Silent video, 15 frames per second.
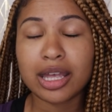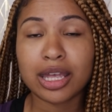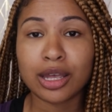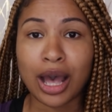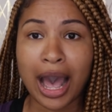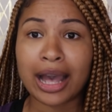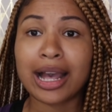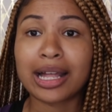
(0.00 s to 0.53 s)

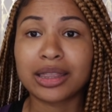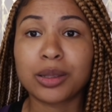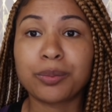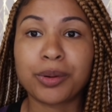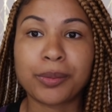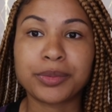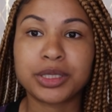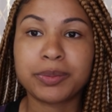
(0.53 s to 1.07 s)
I got the
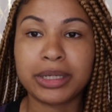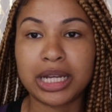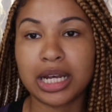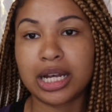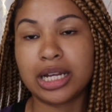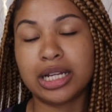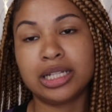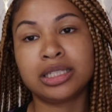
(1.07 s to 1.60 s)
bumps
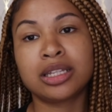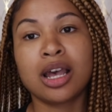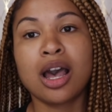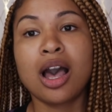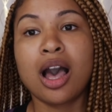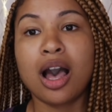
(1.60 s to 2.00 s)
because